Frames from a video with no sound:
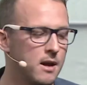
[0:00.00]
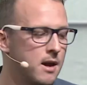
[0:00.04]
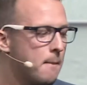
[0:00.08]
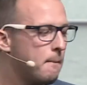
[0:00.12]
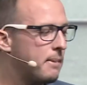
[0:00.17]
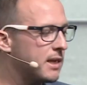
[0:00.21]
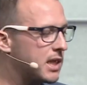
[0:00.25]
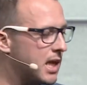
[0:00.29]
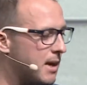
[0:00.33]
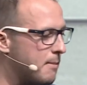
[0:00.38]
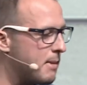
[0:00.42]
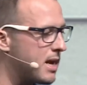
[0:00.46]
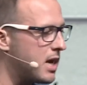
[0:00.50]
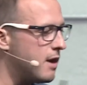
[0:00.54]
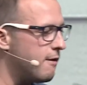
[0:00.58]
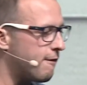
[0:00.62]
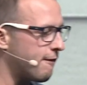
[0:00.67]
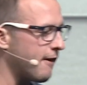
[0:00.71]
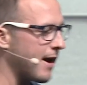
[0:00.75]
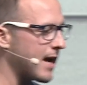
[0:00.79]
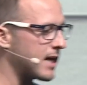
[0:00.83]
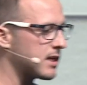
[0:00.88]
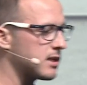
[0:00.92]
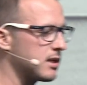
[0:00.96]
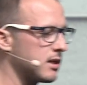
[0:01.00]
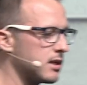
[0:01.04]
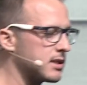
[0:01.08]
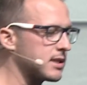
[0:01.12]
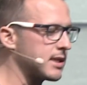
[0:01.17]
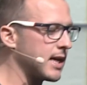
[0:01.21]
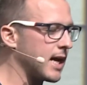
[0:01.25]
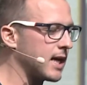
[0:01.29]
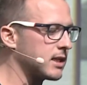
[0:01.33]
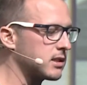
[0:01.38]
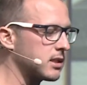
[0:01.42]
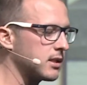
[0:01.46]
But there are many factors
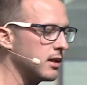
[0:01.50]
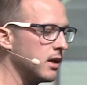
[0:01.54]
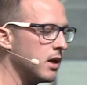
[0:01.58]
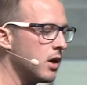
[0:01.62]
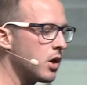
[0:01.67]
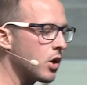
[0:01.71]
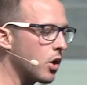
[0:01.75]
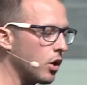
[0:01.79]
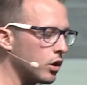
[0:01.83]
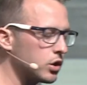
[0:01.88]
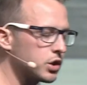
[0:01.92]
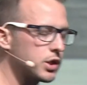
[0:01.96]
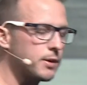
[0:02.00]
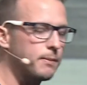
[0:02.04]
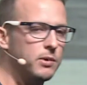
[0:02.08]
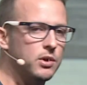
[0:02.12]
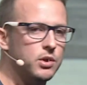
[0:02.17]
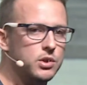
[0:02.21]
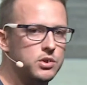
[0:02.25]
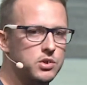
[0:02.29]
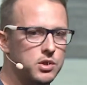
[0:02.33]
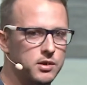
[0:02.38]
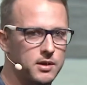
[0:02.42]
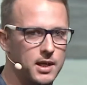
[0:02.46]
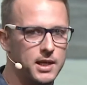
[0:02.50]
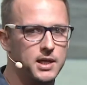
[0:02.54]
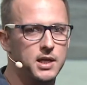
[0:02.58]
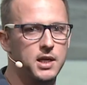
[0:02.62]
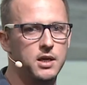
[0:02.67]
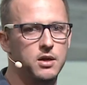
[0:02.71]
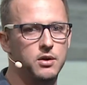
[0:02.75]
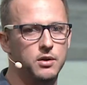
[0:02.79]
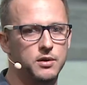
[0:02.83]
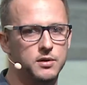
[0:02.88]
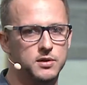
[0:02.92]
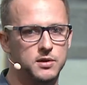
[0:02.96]
that contribute to that
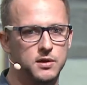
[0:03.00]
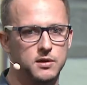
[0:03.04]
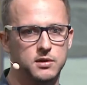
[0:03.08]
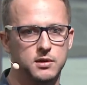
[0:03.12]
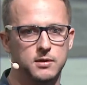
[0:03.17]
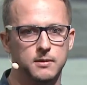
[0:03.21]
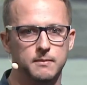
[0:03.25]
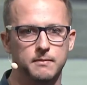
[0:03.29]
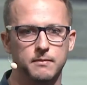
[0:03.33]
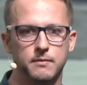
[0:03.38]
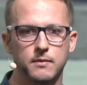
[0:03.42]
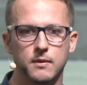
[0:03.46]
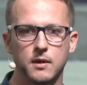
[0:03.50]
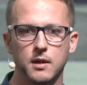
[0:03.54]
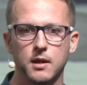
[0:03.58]
ecosystem.